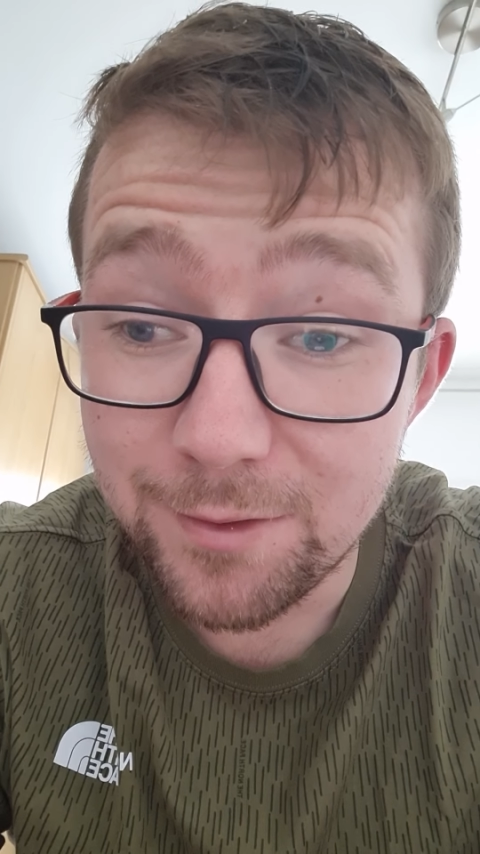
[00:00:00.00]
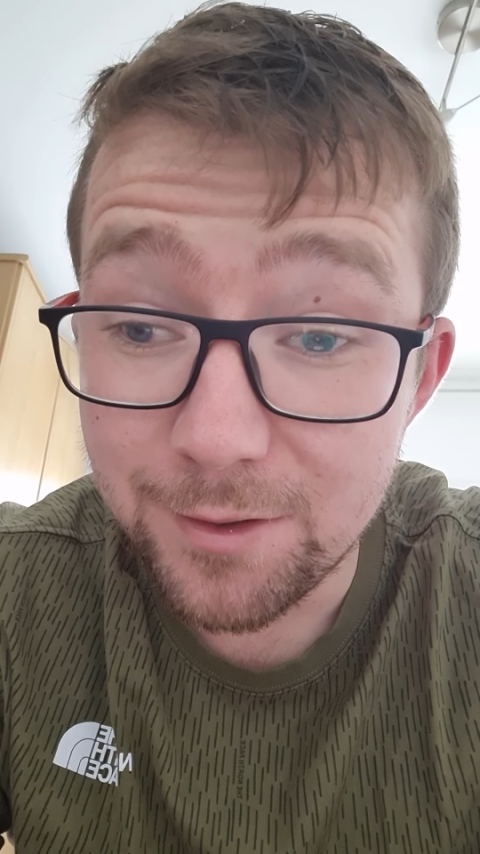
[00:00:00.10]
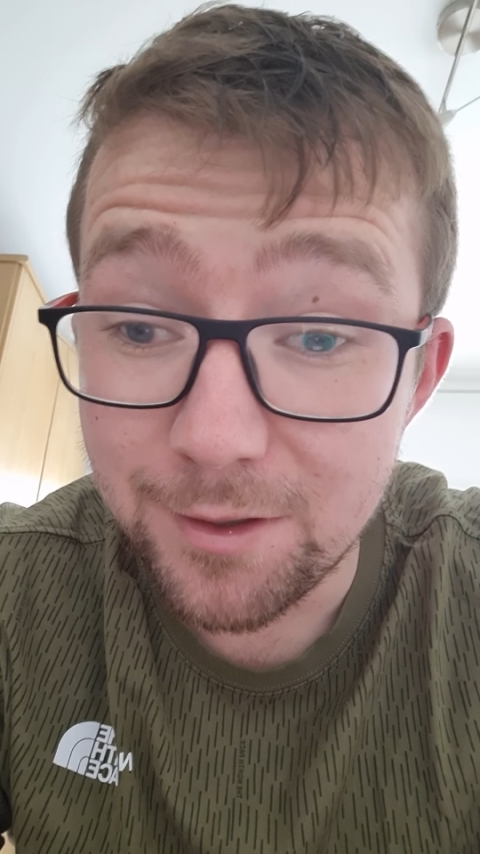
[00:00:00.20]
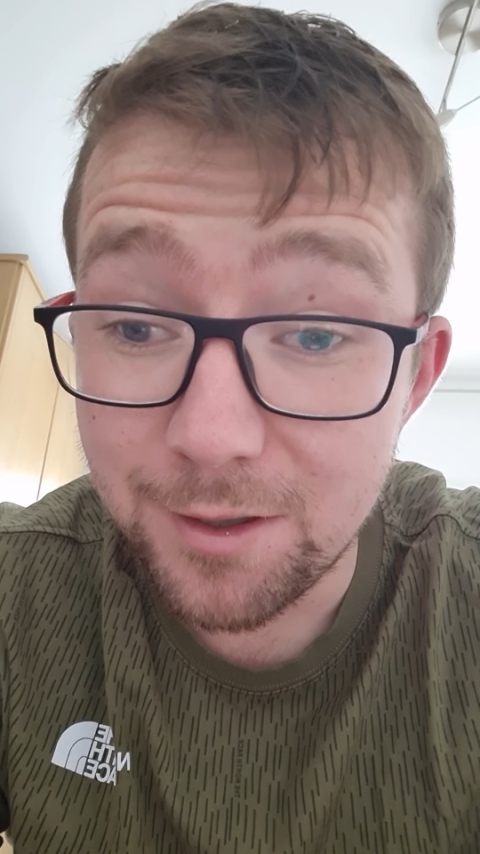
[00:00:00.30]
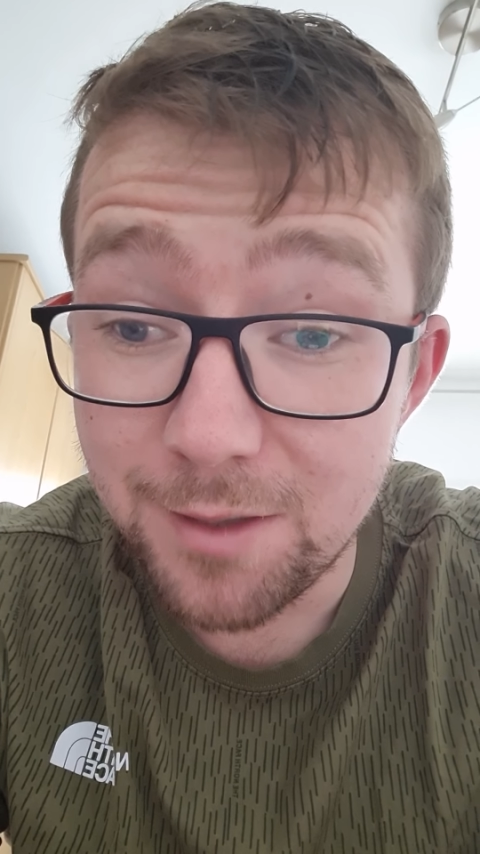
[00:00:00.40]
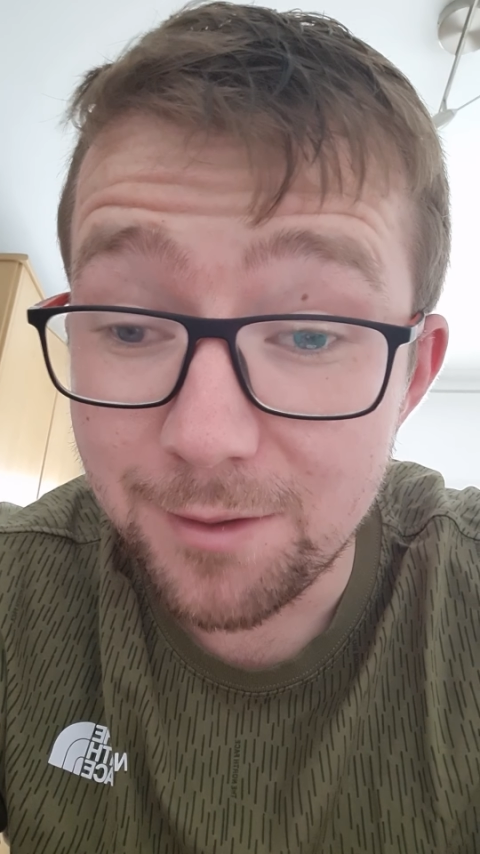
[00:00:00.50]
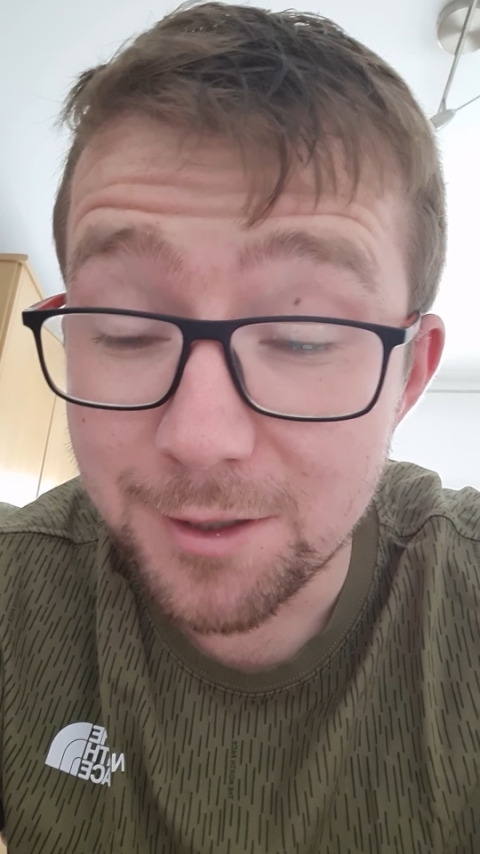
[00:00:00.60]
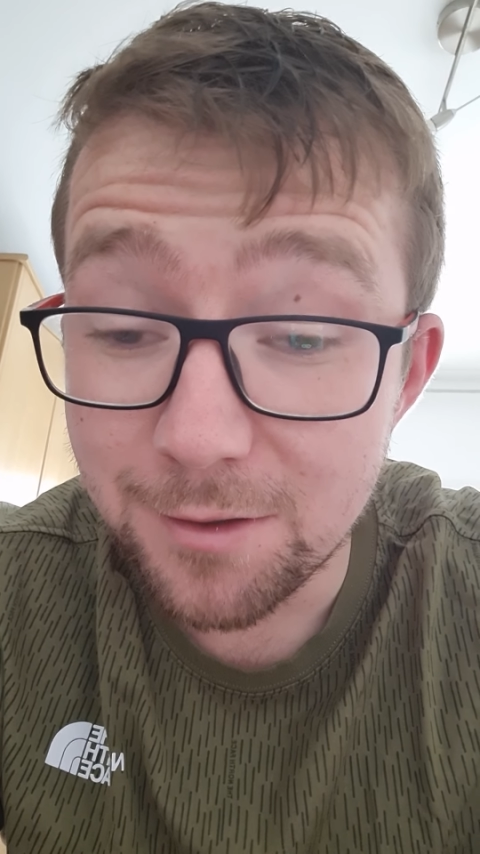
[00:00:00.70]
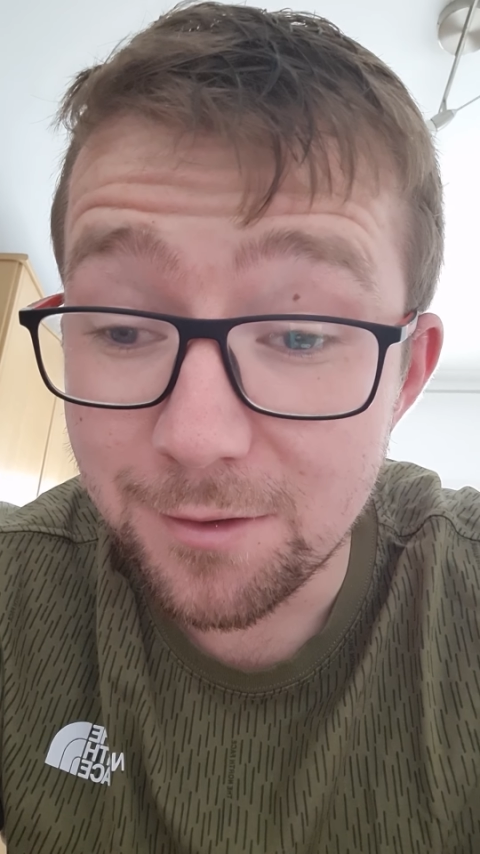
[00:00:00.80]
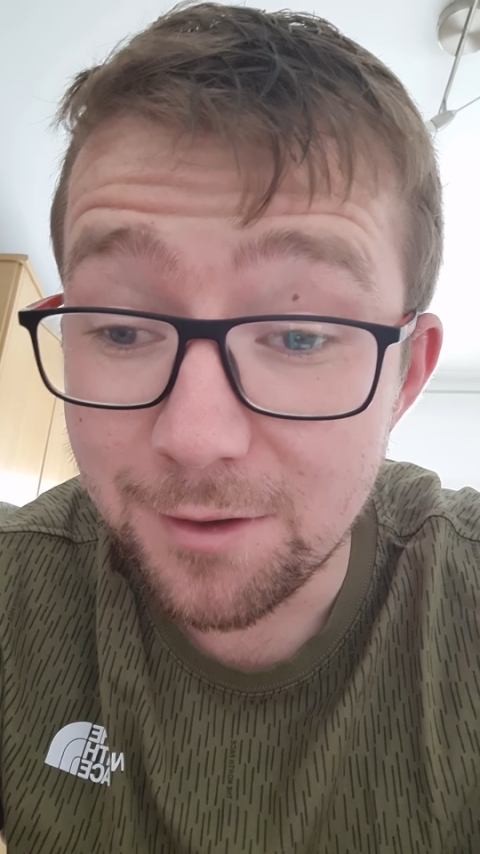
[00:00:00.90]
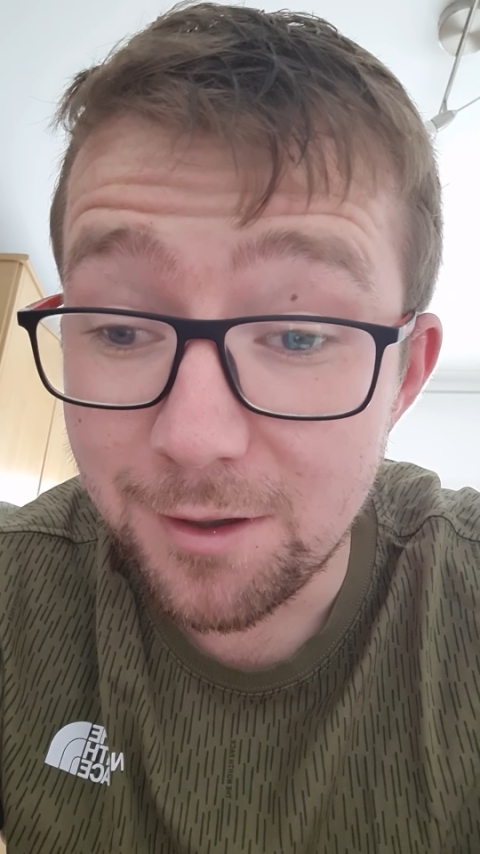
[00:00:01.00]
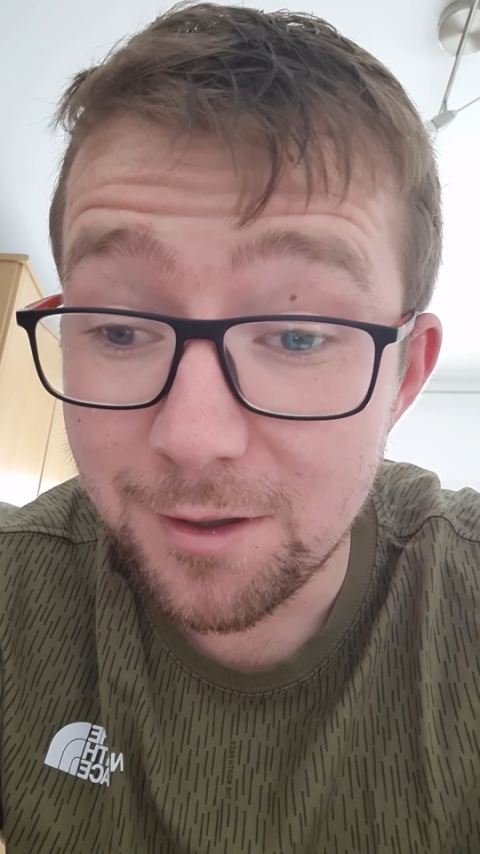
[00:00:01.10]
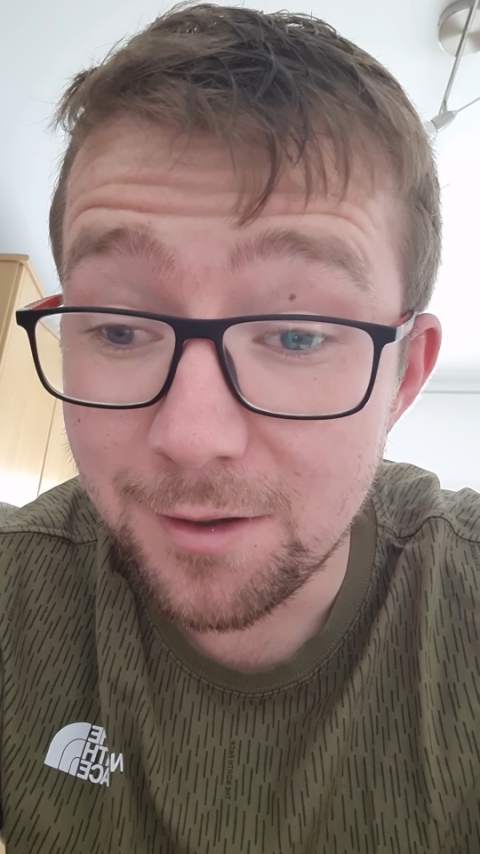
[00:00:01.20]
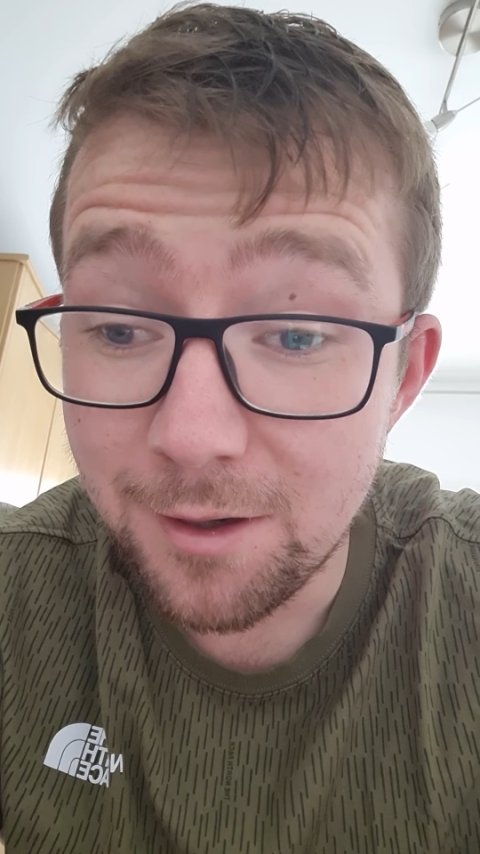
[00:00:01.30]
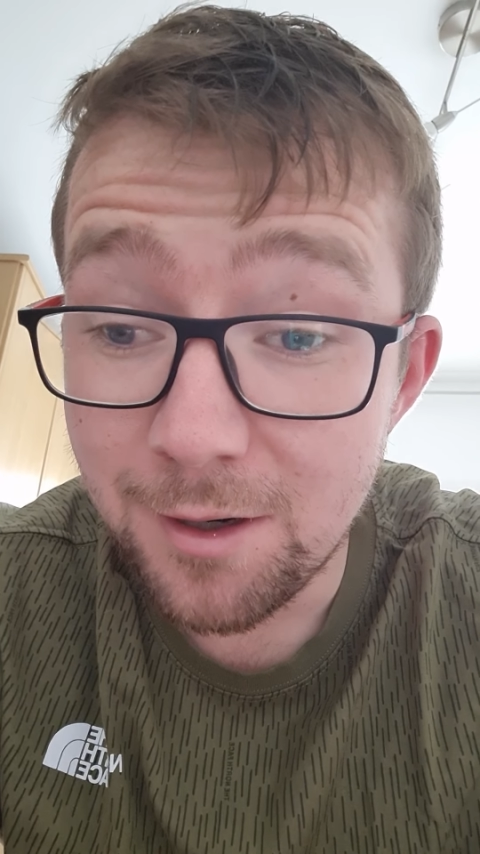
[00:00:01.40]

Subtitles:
The early match on Saturday.